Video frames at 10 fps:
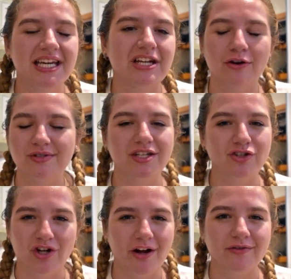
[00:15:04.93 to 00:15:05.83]
It knows its
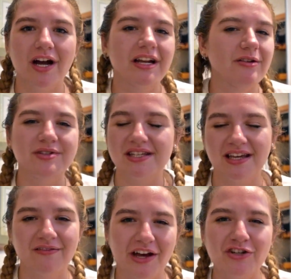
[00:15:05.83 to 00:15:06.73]
genre, it knows the
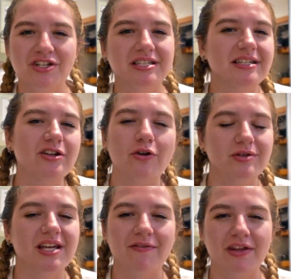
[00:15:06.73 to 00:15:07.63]
conventions, it
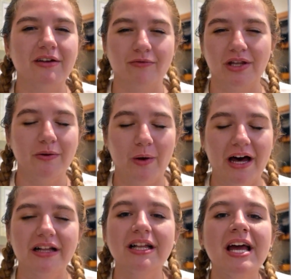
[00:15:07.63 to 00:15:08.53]
knows everything really
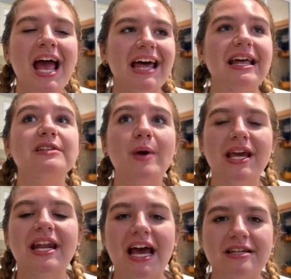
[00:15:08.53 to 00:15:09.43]
well, and that's why
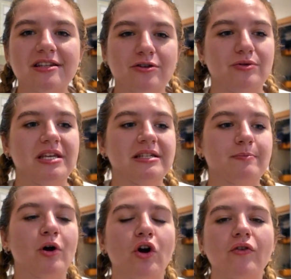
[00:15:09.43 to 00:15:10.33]
it can execute these
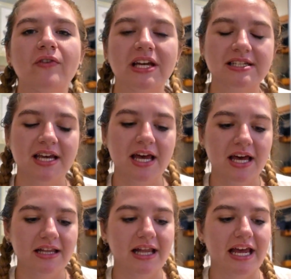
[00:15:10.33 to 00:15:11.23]
perfect,
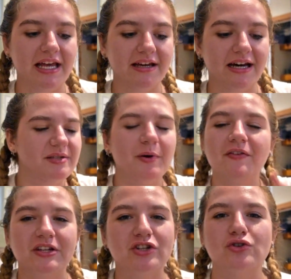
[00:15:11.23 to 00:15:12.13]
like, this
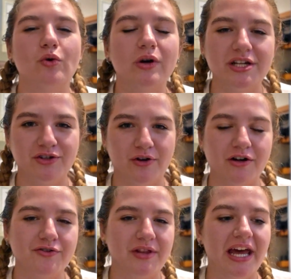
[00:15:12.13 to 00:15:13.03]
perfect story
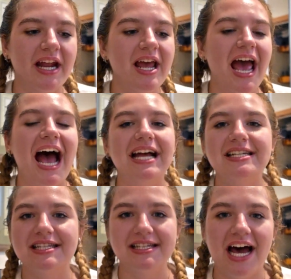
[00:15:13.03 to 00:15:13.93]
structure that
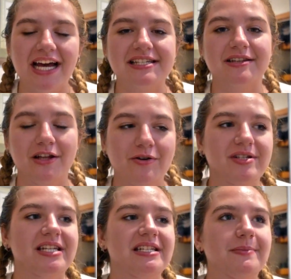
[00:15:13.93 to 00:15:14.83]
has these highs and
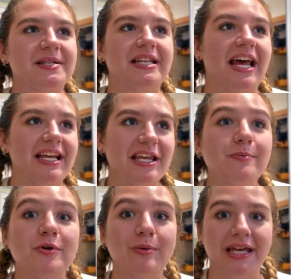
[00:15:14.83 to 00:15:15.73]
lows and dips and that
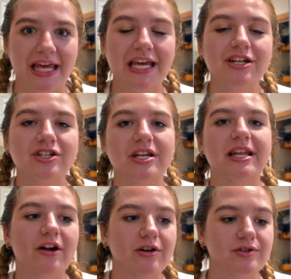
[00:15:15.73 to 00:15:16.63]
keep you engaged and
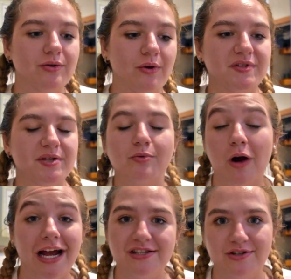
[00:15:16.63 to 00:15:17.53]
that also
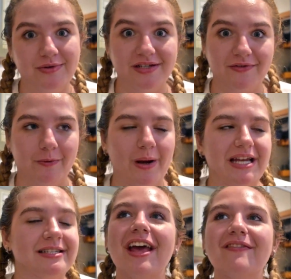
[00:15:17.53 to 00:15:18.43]
surprise you in different
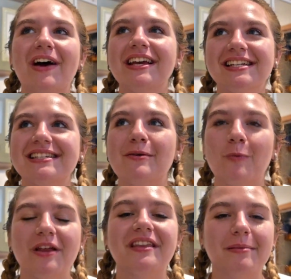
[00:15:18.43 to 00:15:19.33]
ways. If I can say
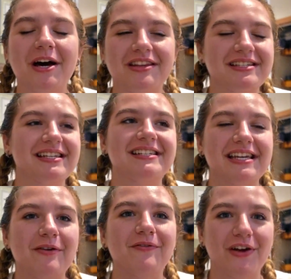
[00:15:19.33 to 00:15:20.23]
one thing about this, it's,
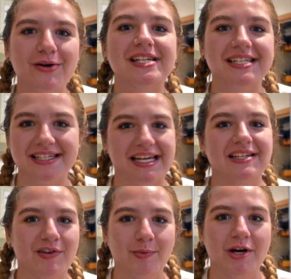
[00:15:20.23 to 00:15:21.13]
like, a very
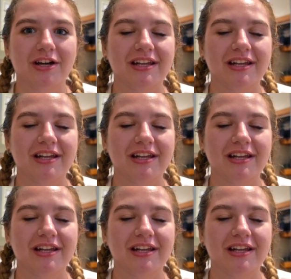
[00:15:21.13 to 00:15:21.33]
successful book.